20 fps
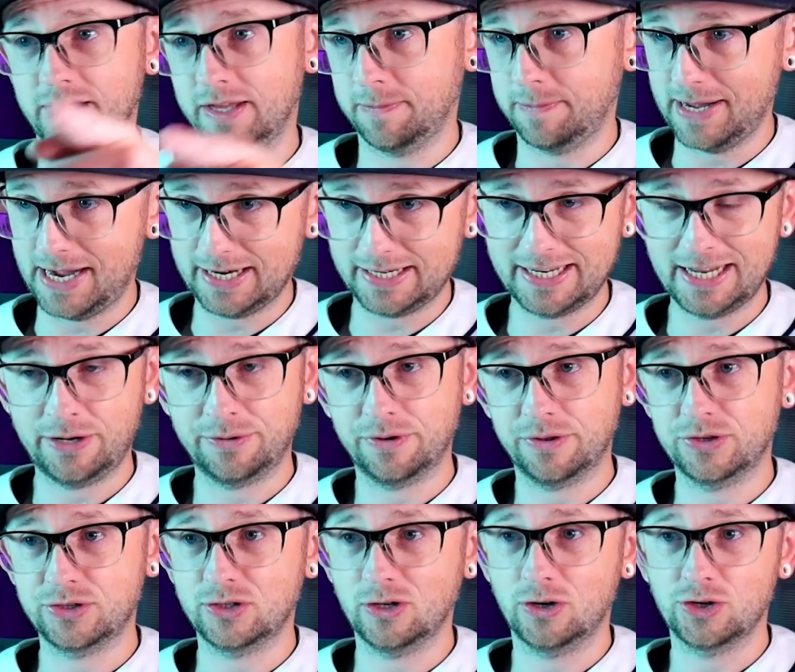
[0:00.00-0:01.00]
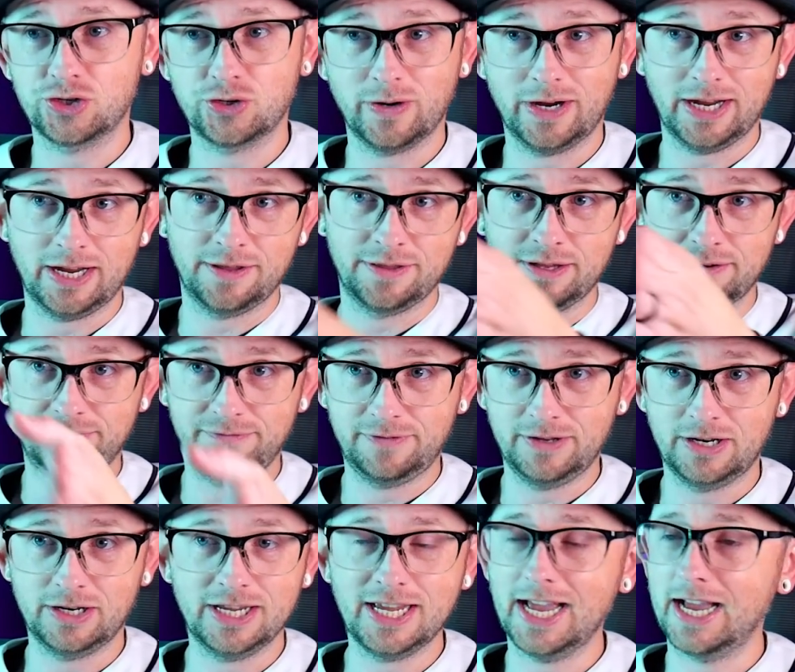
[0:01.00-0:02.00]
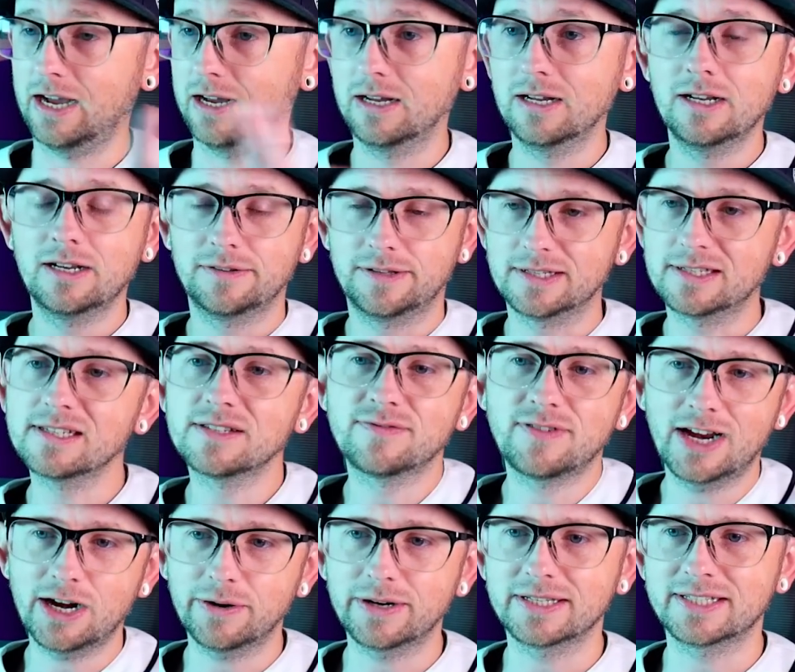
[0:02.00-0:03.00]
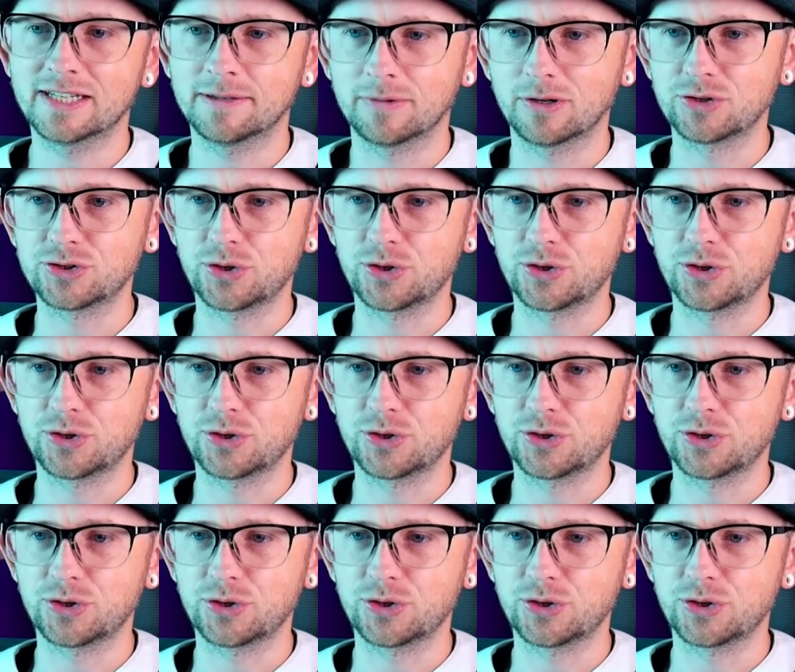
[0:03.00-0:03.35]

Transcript: then back down to the start straight, and then yeah, this is very similar.